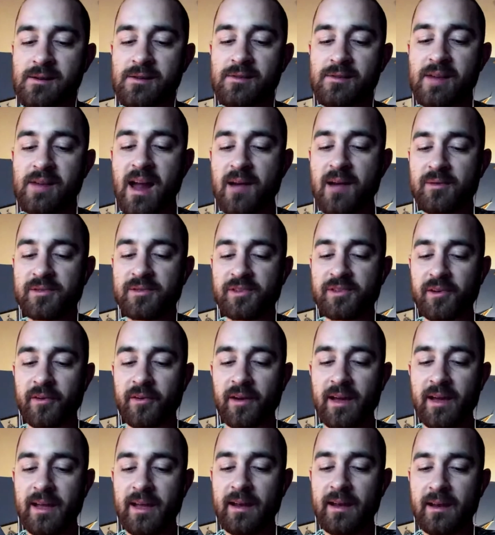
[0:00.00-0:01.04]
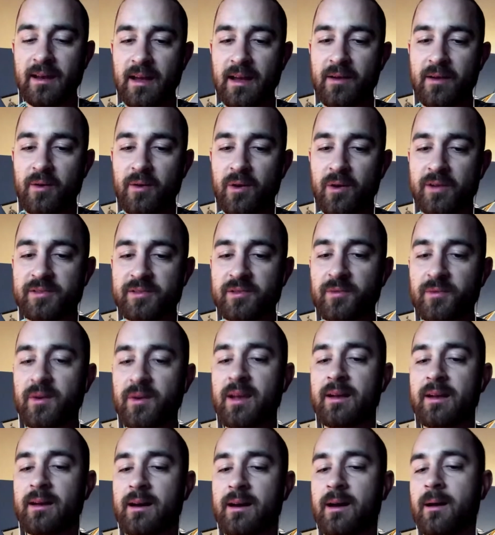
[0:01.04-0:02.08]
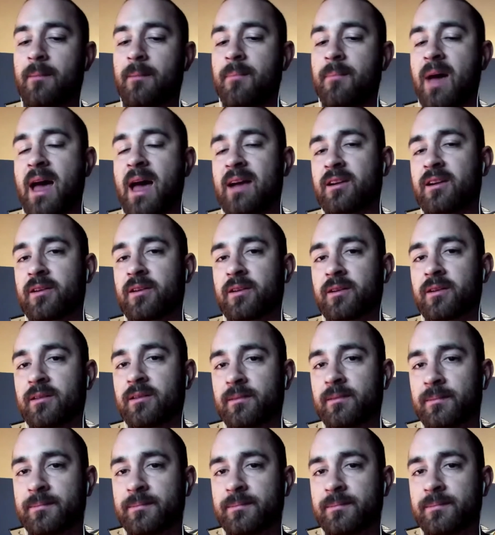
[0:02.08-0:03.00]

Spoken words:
That was all right. And I also read Batgirl.